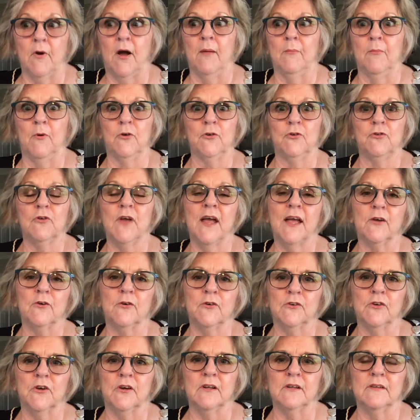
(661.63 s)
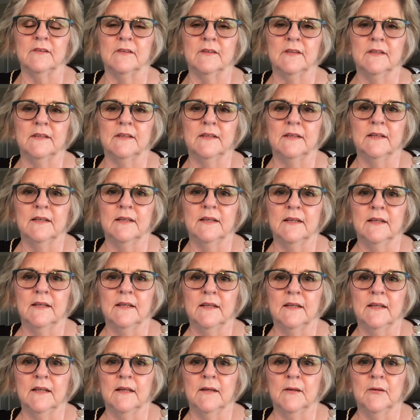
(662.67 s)
on track or not.
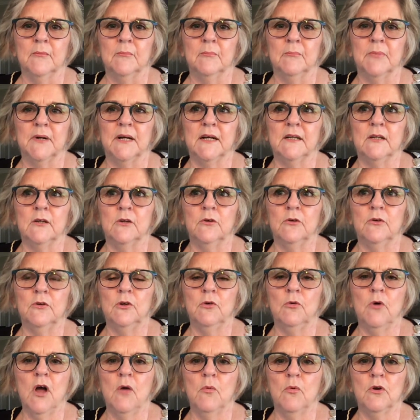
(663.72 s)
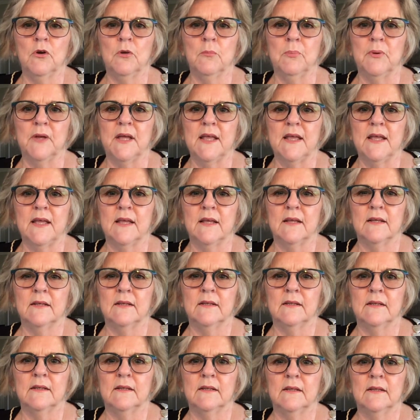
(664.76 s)
But who do I want to be?
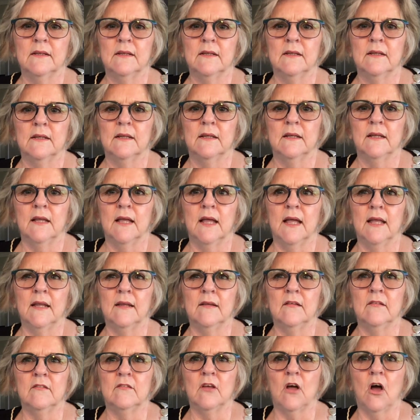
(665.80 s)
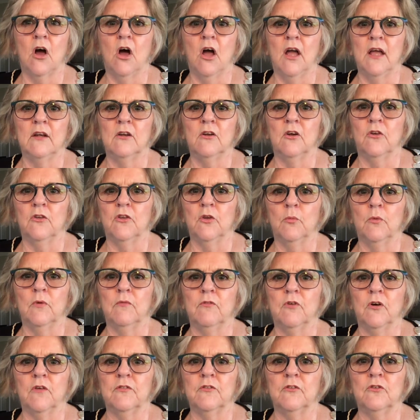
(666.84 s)
And I know that
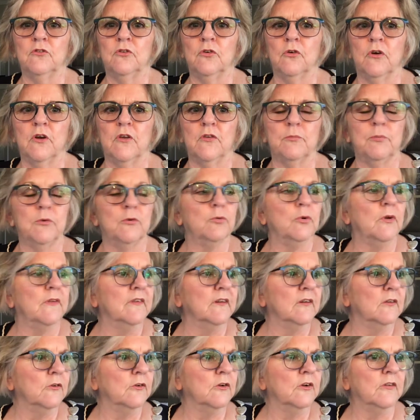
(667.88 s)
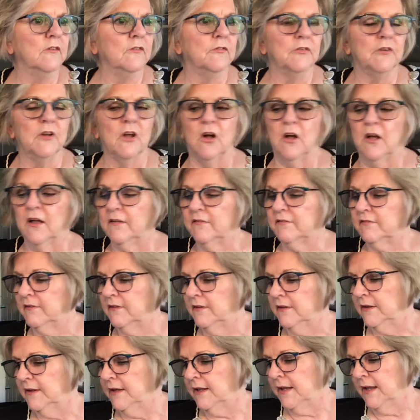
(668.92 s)
we've got the choice between the Lord of the Flies
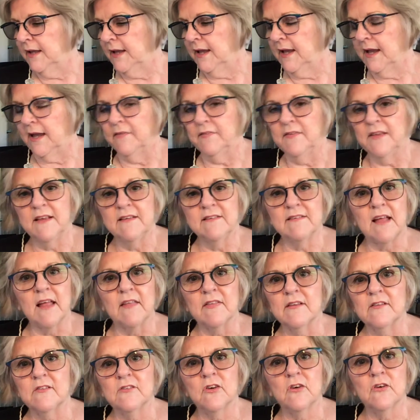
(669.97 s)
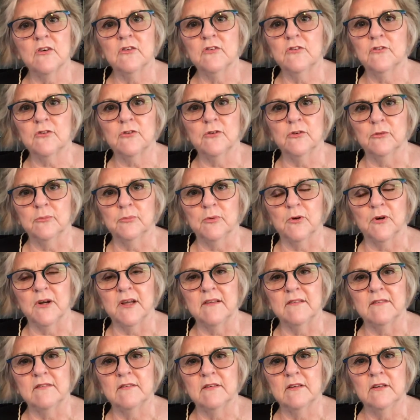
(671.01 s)
and these other Tongan
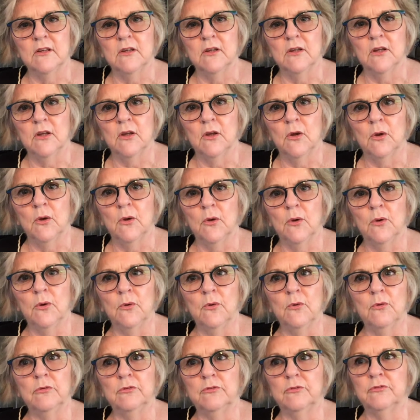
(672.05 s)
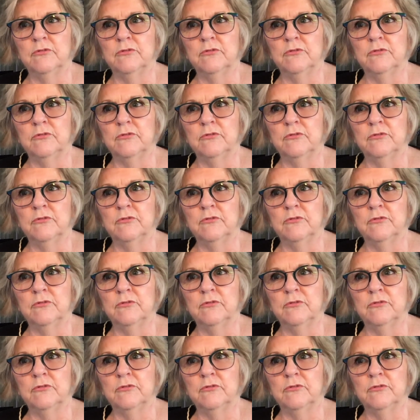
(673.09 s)
schoolboys who